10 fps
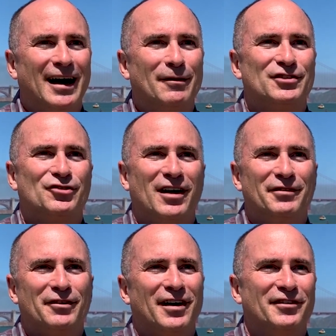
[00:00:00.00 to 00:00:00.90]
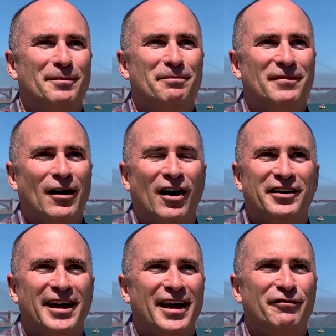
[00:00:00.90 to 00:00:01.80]
I was driving around the
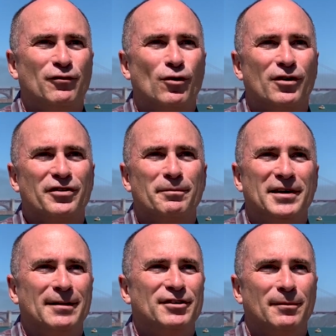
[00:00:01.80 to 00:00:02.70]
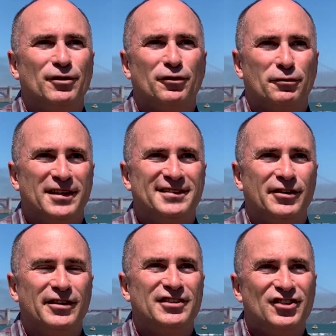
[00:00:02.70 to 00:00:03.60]
Audi A4, the BMW 3
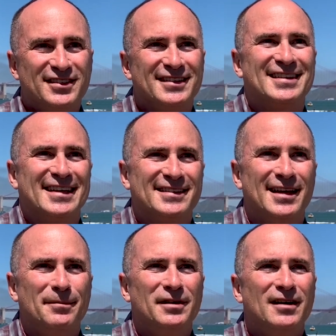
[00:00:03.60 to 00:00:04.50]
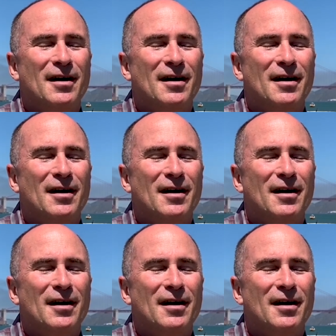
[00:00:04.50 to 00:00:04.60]
Series just to test them,